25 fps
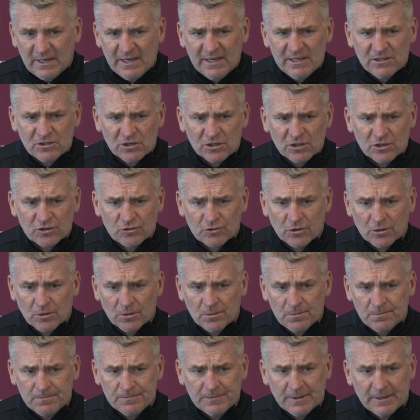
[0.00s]
He's going to
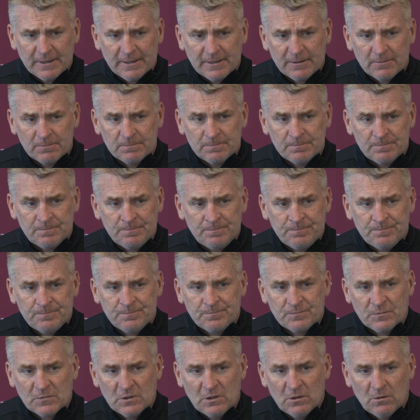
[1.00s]
struggle.
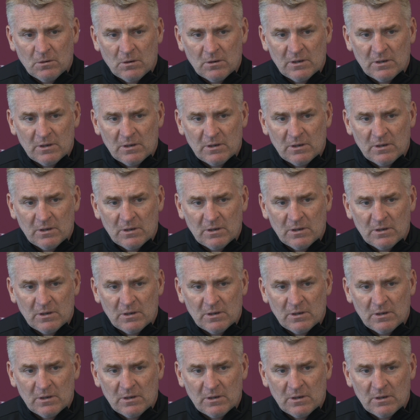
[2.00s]
You know,